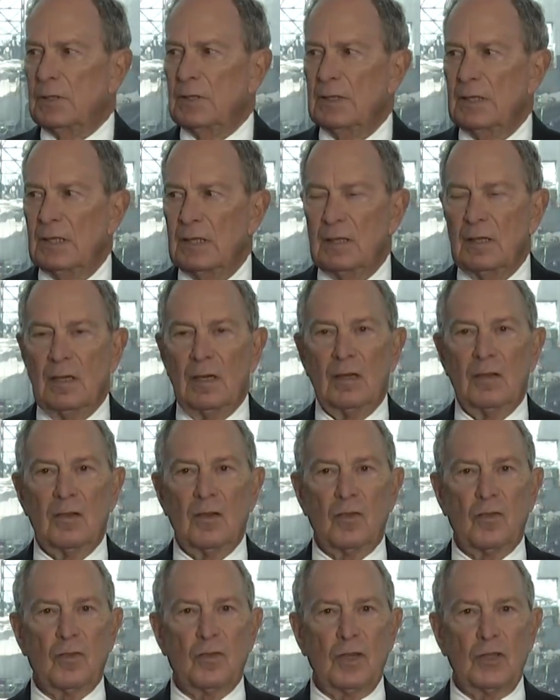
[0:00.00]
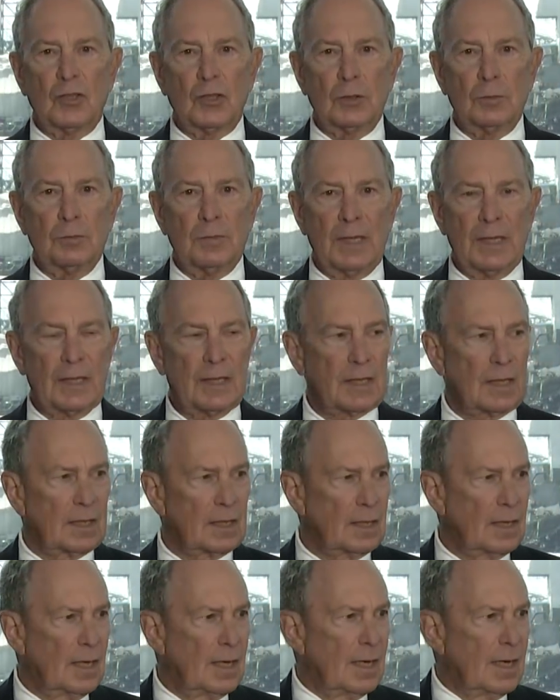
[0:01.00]
building, decision
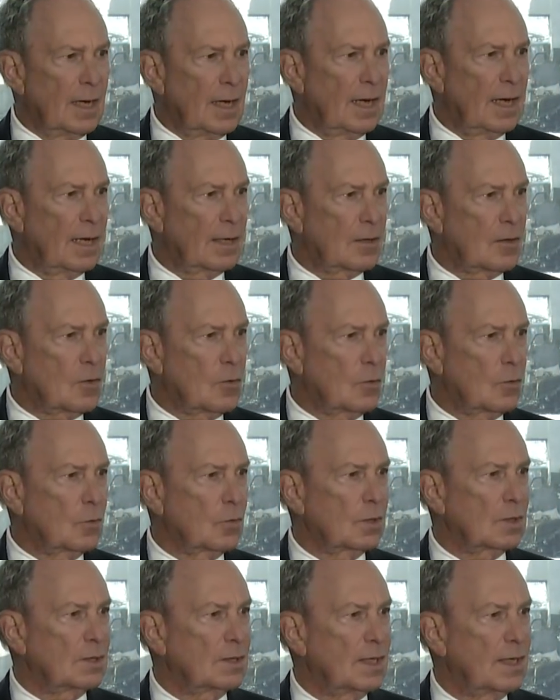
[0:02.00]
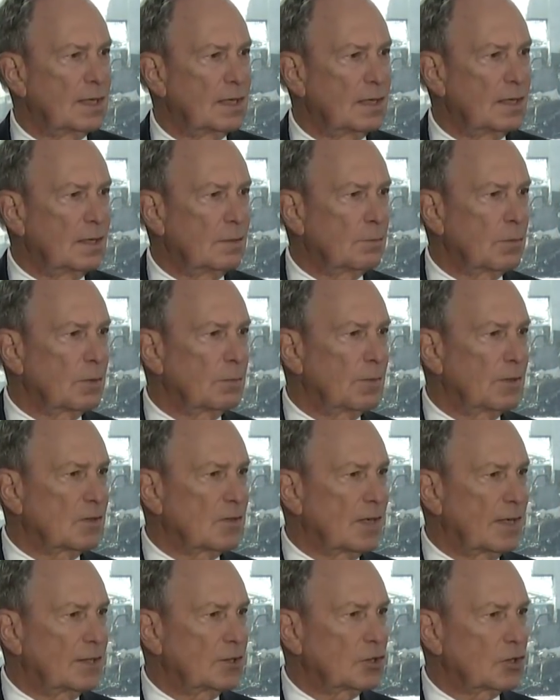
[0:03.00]
making, and coordinated
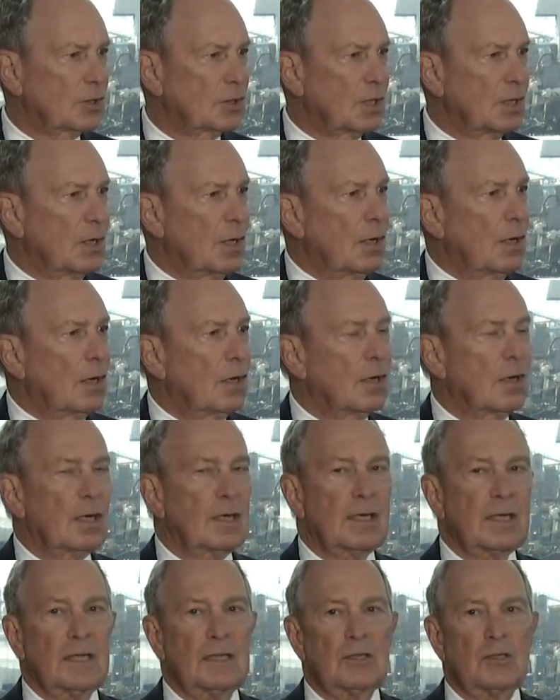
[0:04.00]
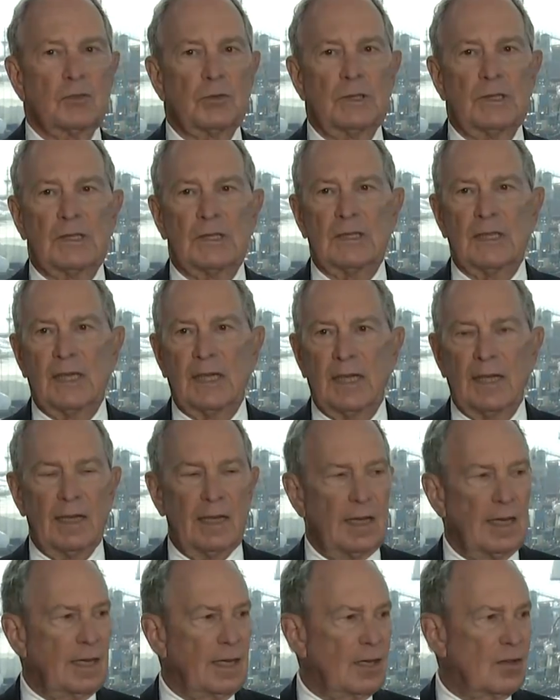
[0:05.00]
implementation, our country
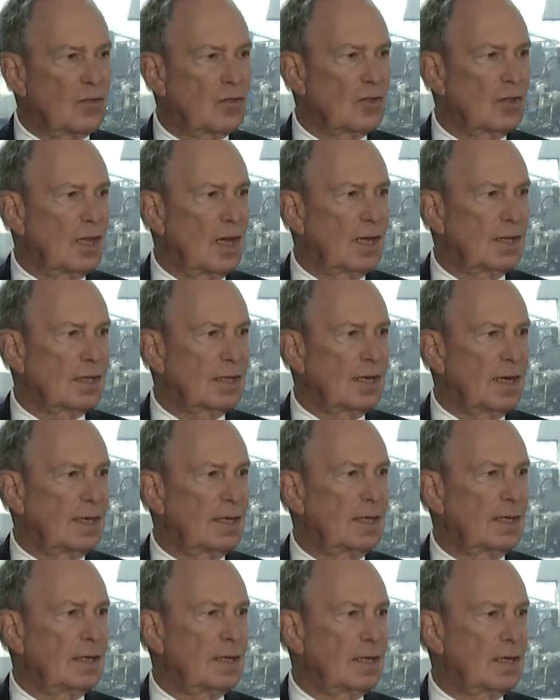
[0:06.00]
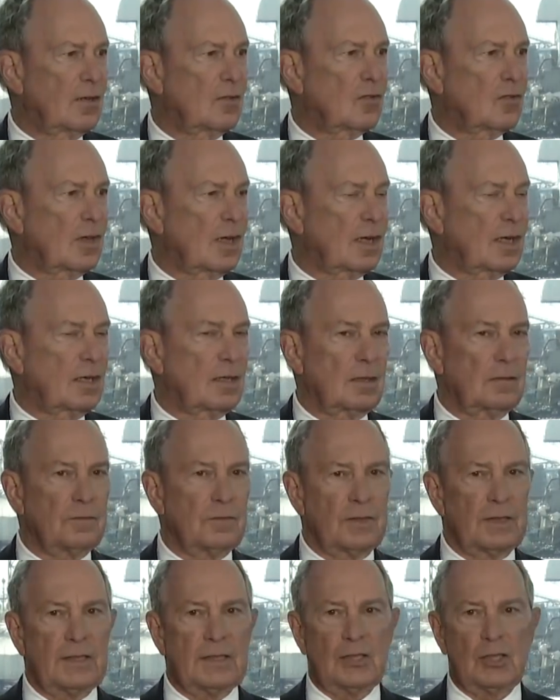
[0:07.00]
today is not getting the
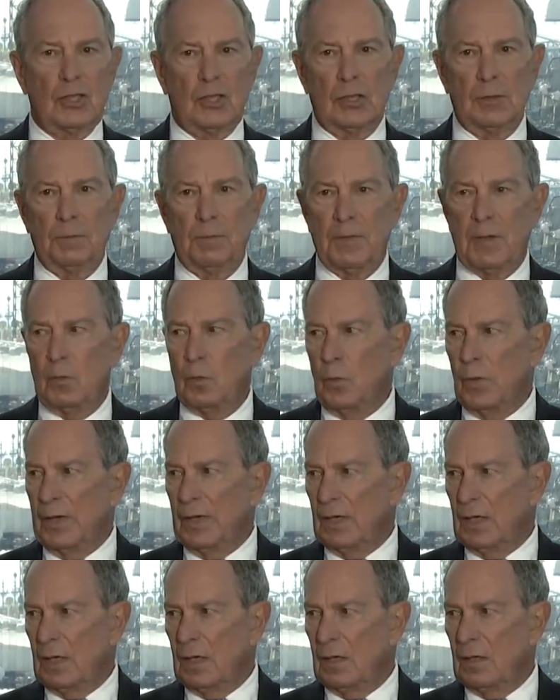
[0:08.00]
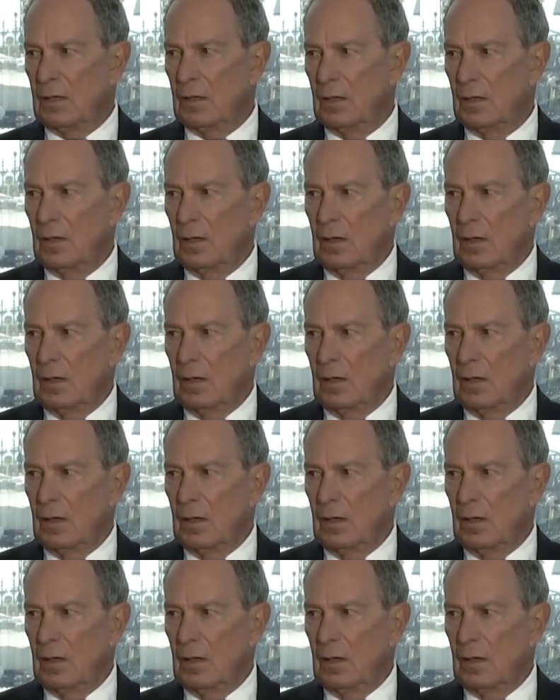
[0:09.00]
executive leadership that we need.